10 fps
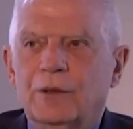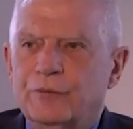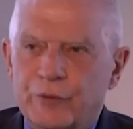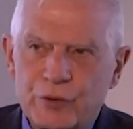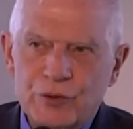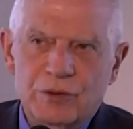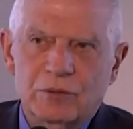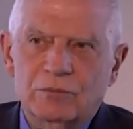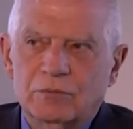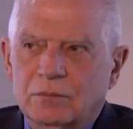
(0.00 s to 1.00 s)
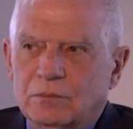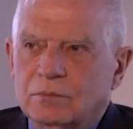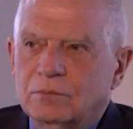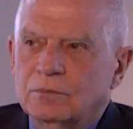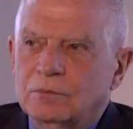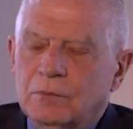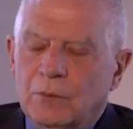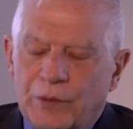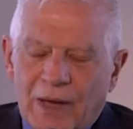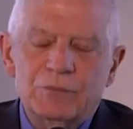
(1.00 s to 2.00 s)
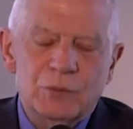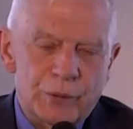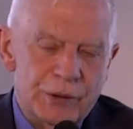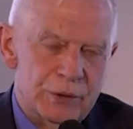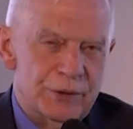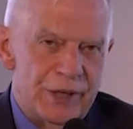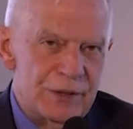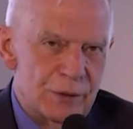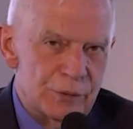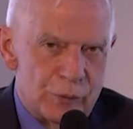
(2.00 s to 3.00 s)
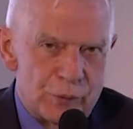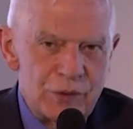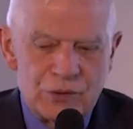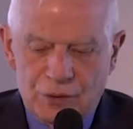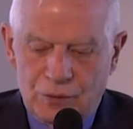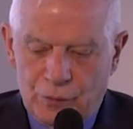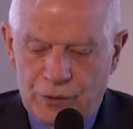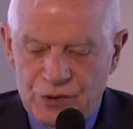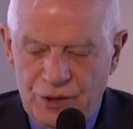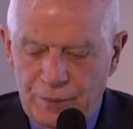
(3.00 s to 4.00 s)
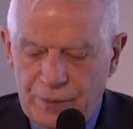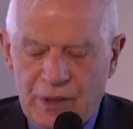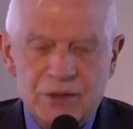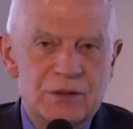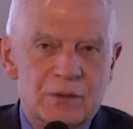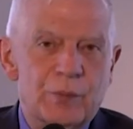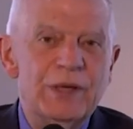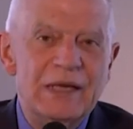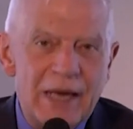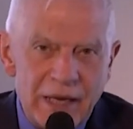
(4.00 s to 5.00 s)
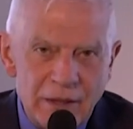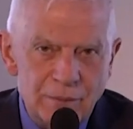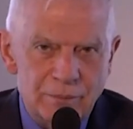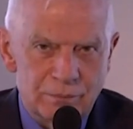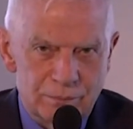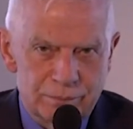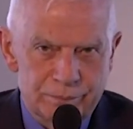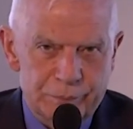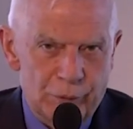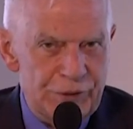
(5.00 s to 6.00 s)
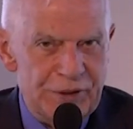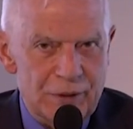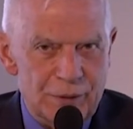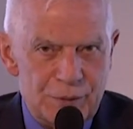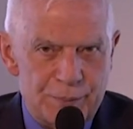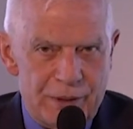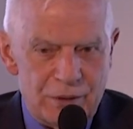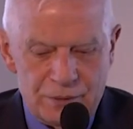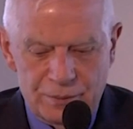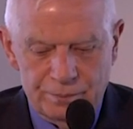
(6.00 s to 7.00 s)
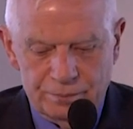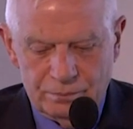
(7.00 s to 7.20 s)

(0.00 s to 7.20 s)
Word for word: First, we have to recognize that the Russian regime has regained political space.